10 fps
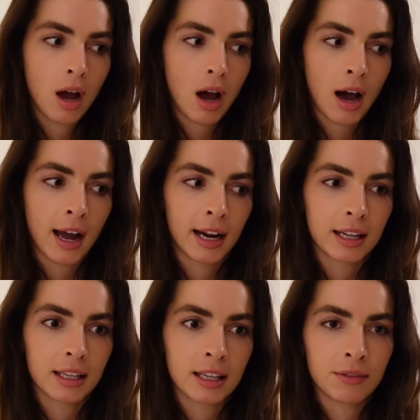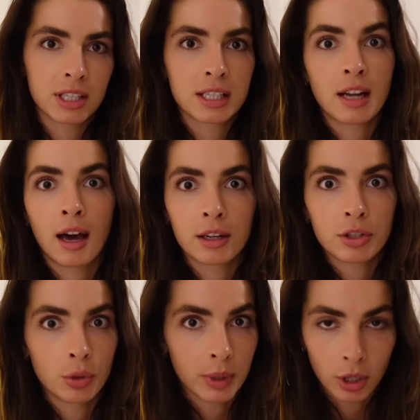I even started
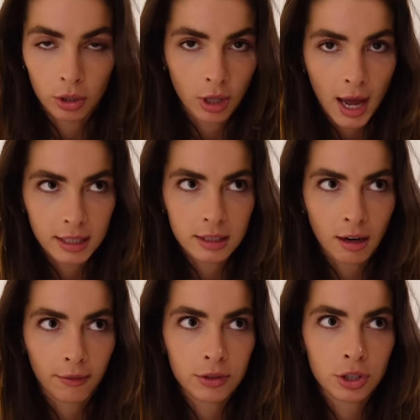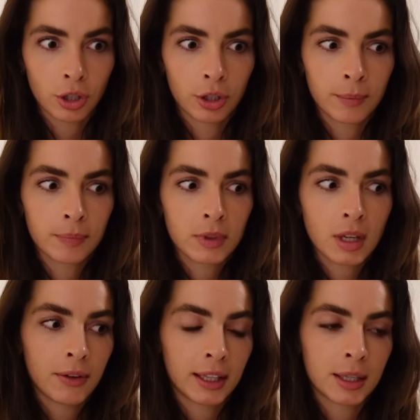doing online stuff. So I
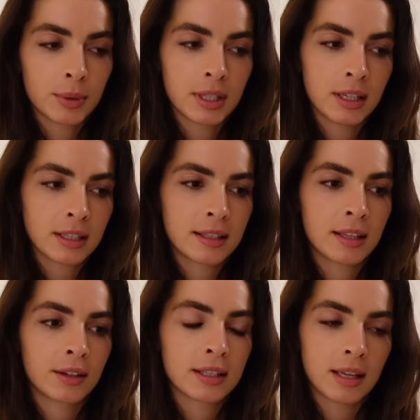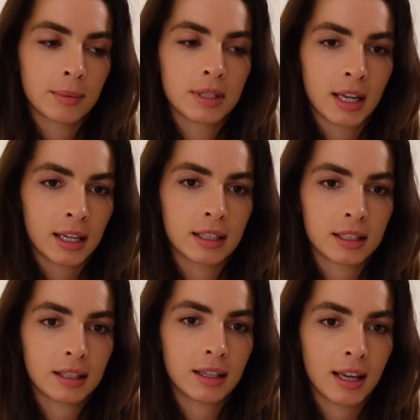feel like it was a necessary step to take,
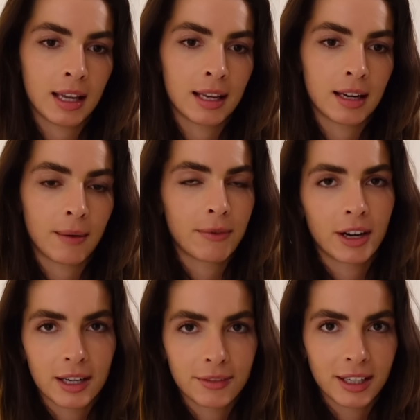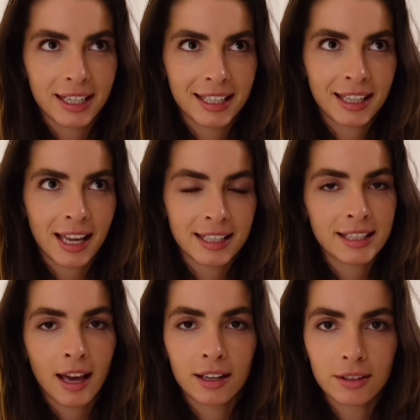and I'm very, very
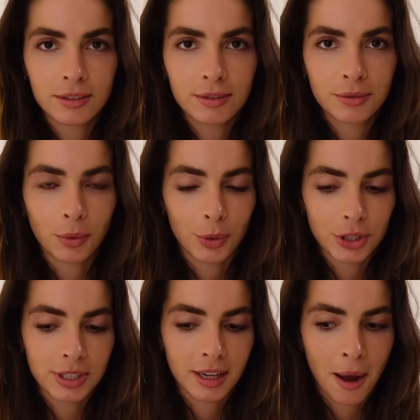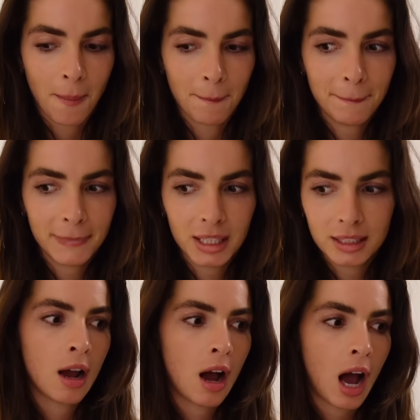excited for what's to come.
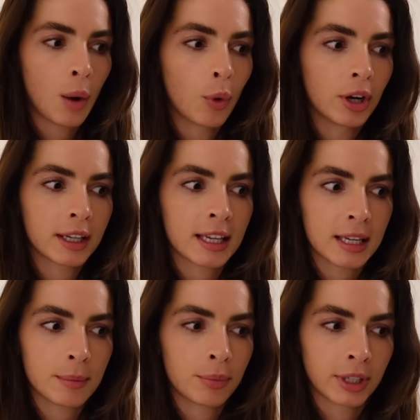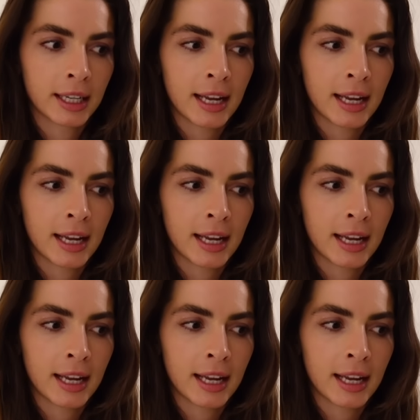I want to keep bringing